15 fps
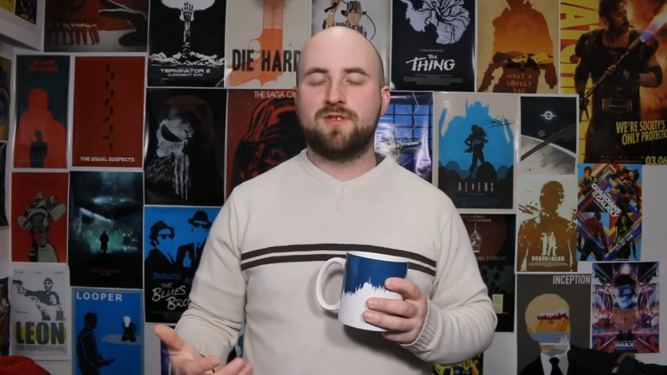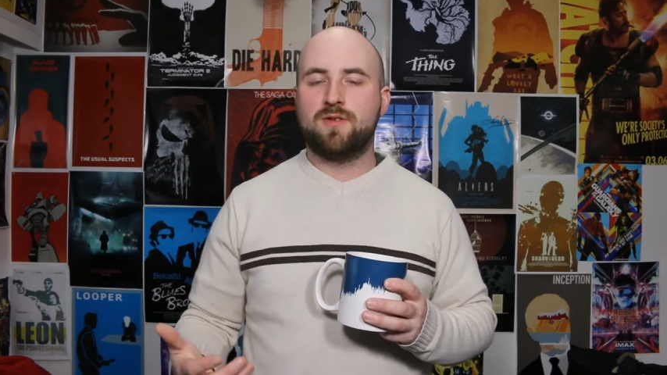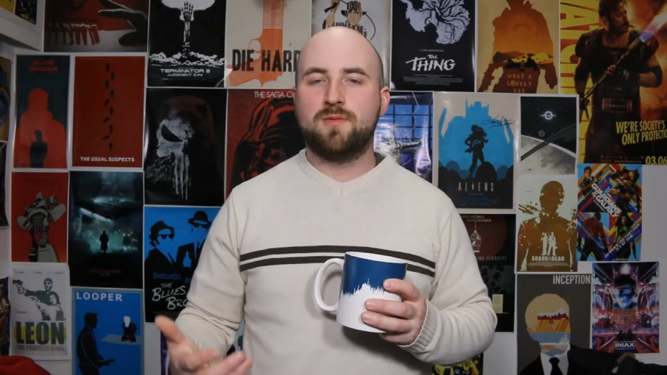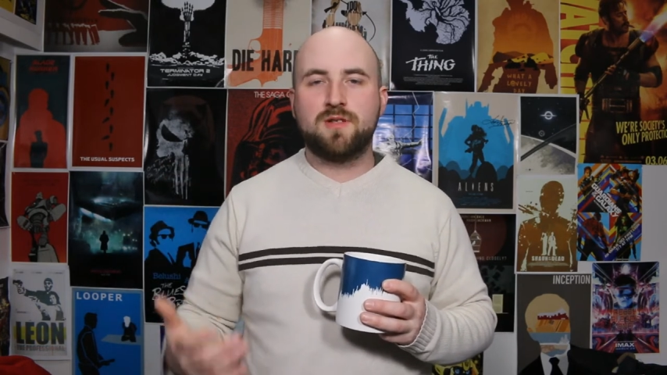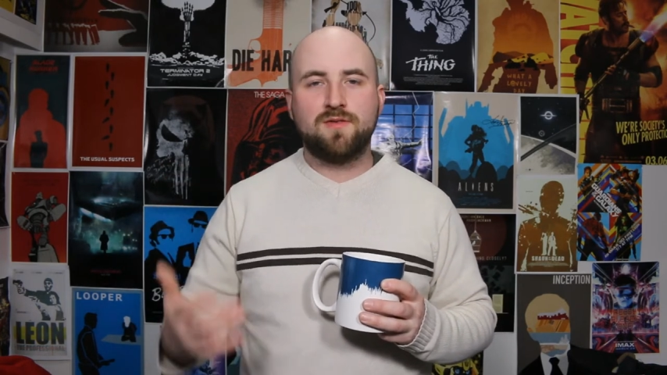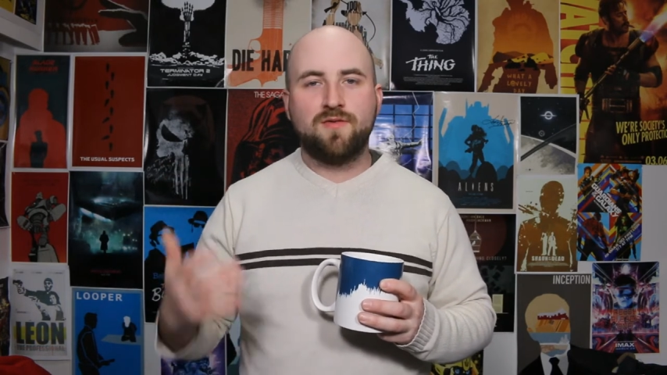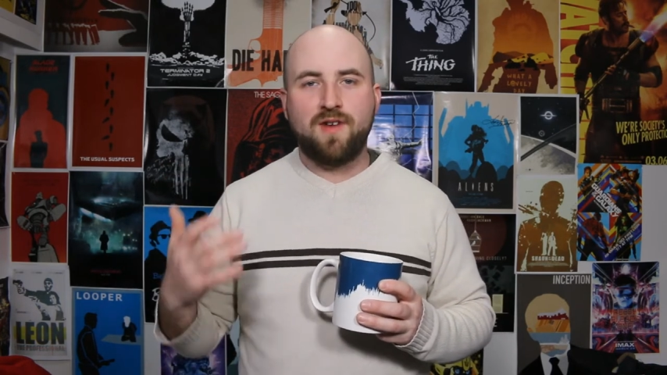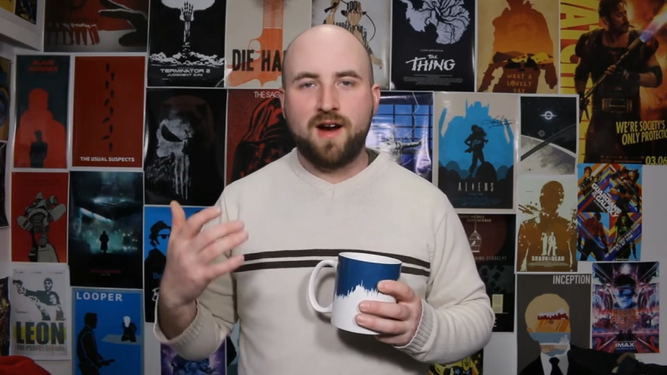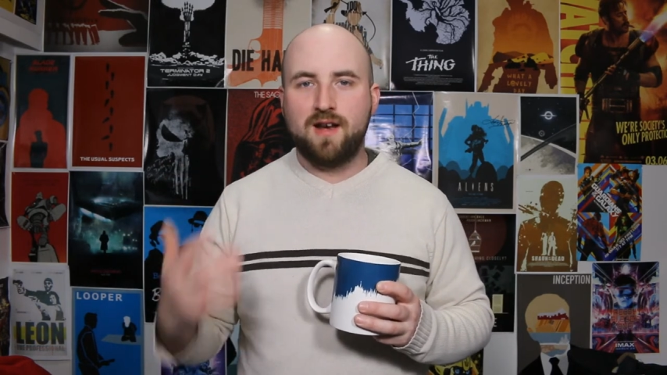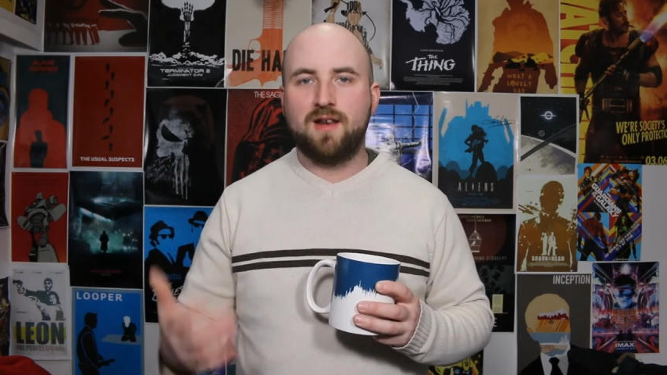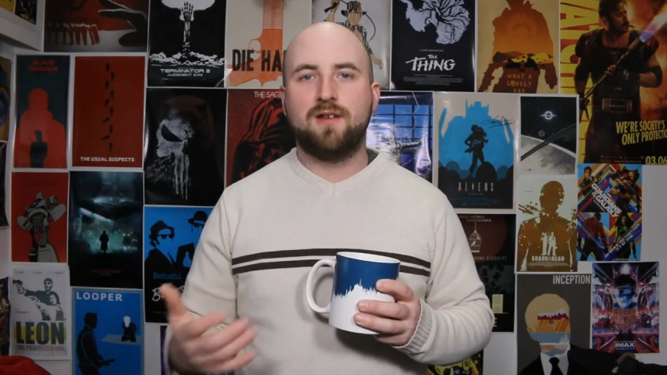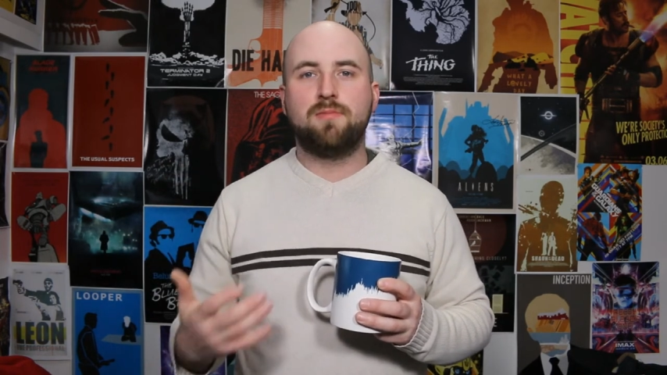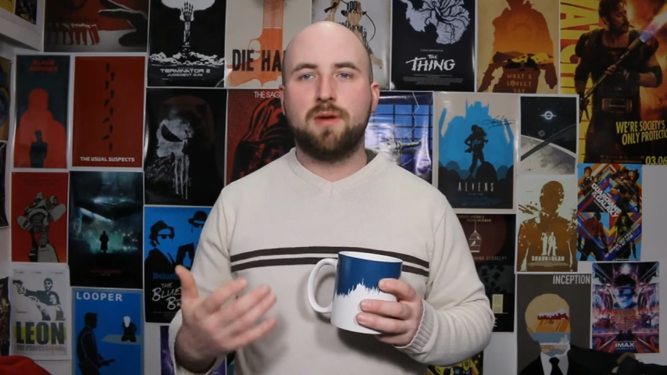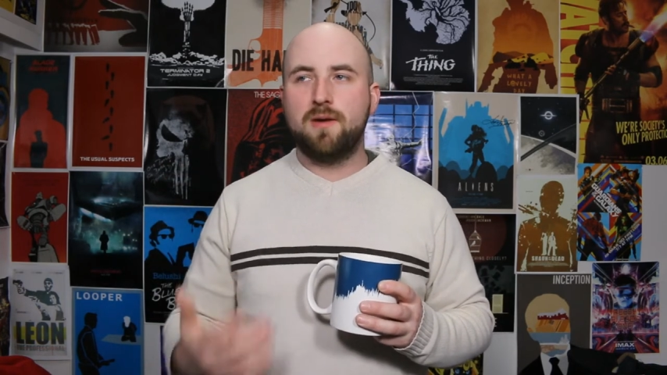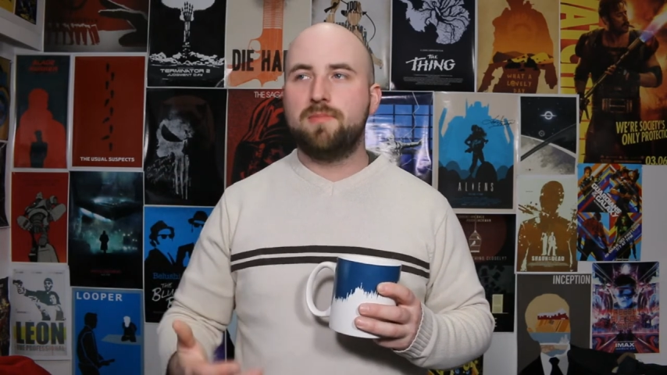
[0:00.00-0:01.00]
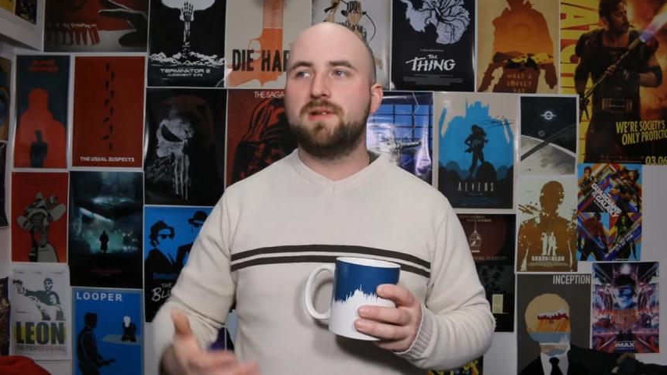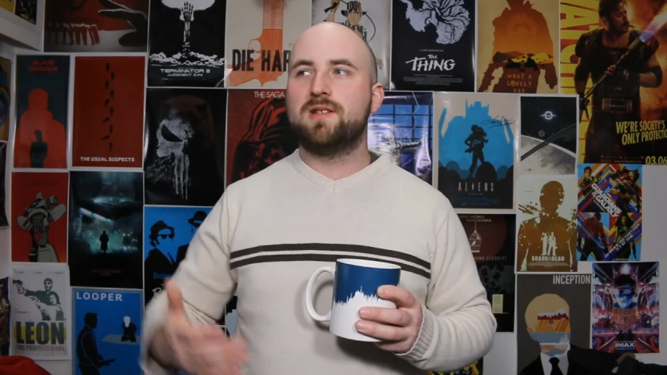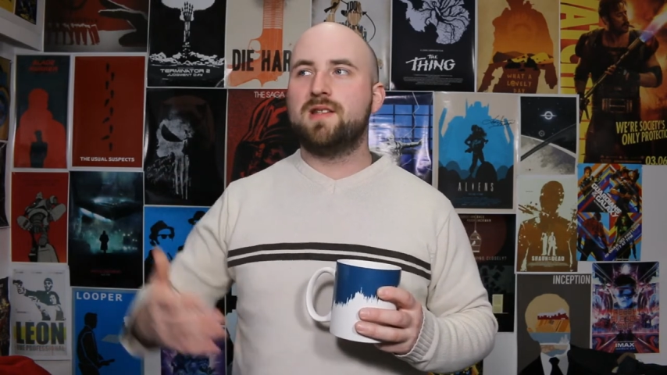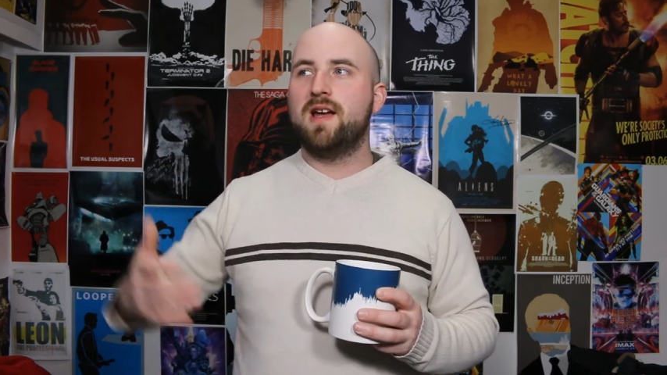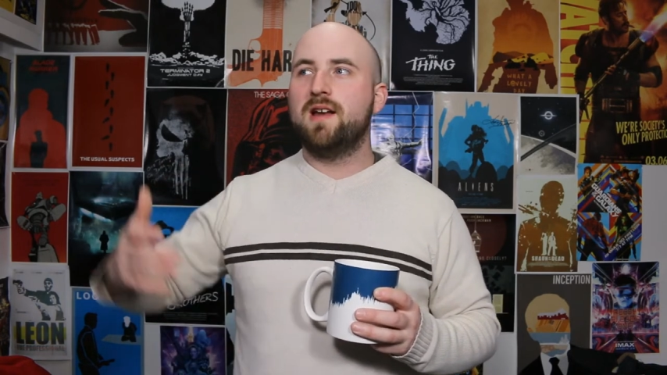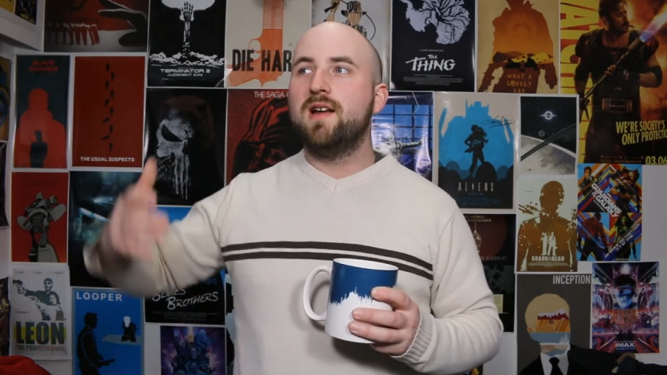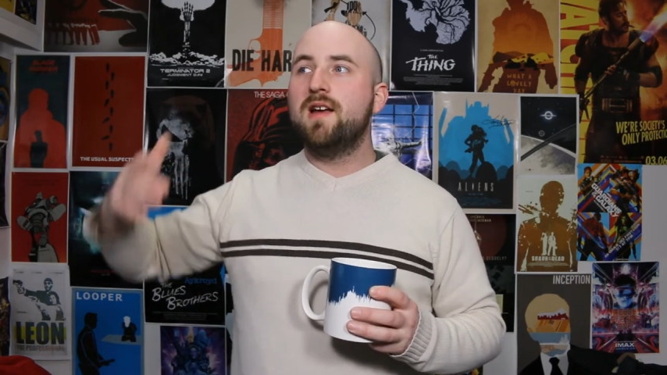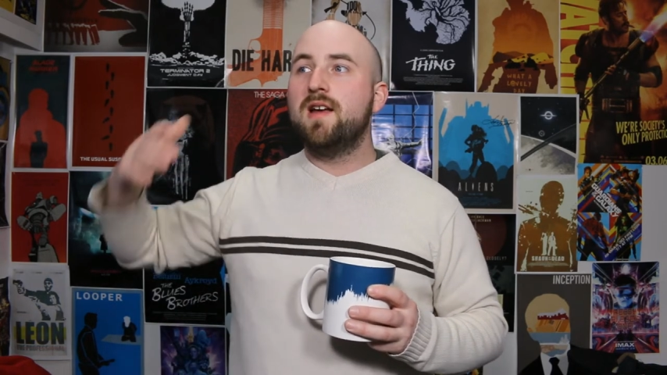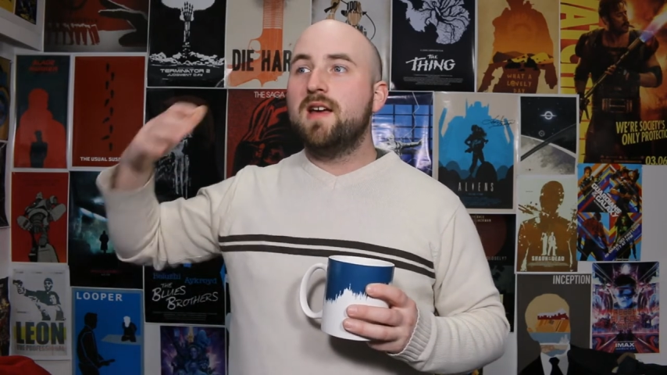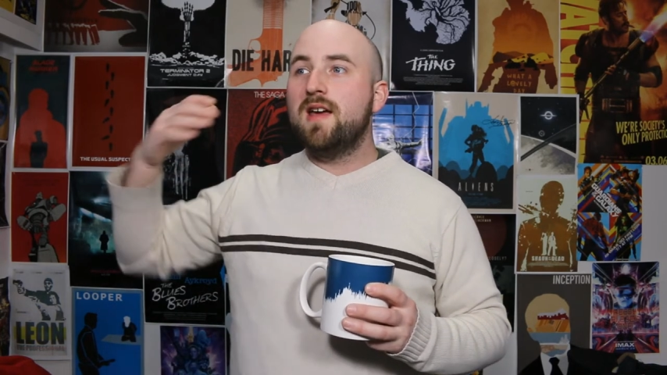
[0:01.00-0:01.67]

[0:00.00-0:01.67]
in terms of finding a purpose, that